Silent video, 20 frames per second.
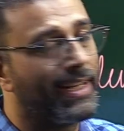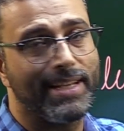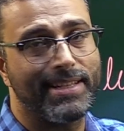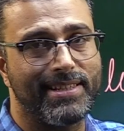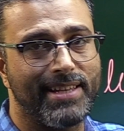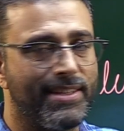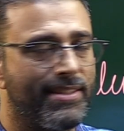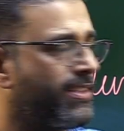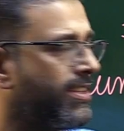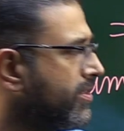in
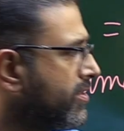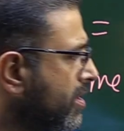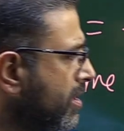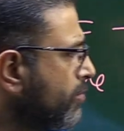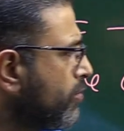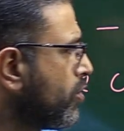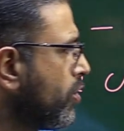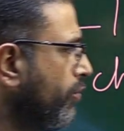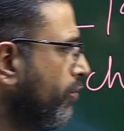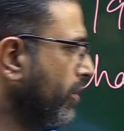SI
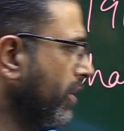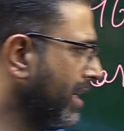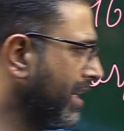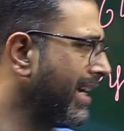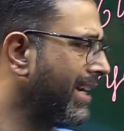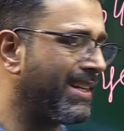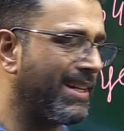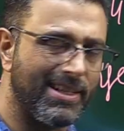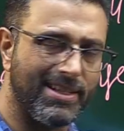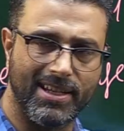system, so we'll
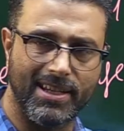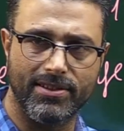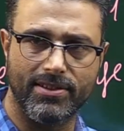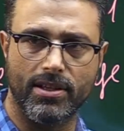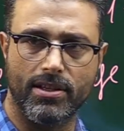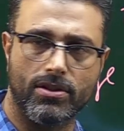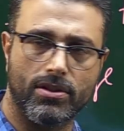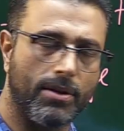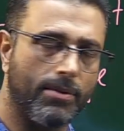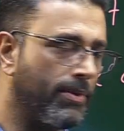get SI
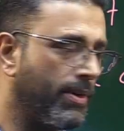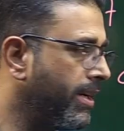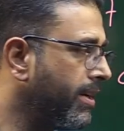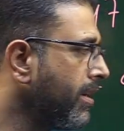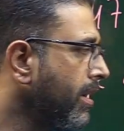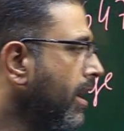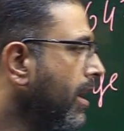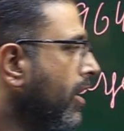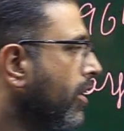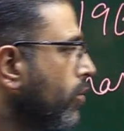system
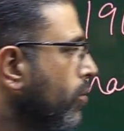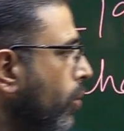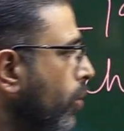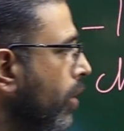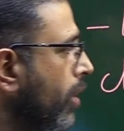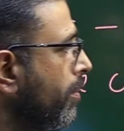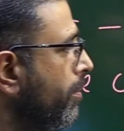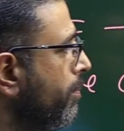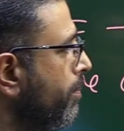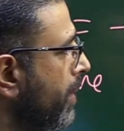here.
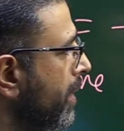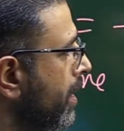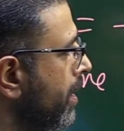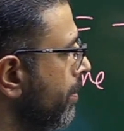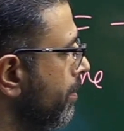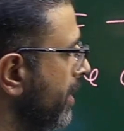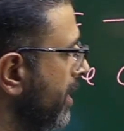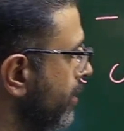Coulomb per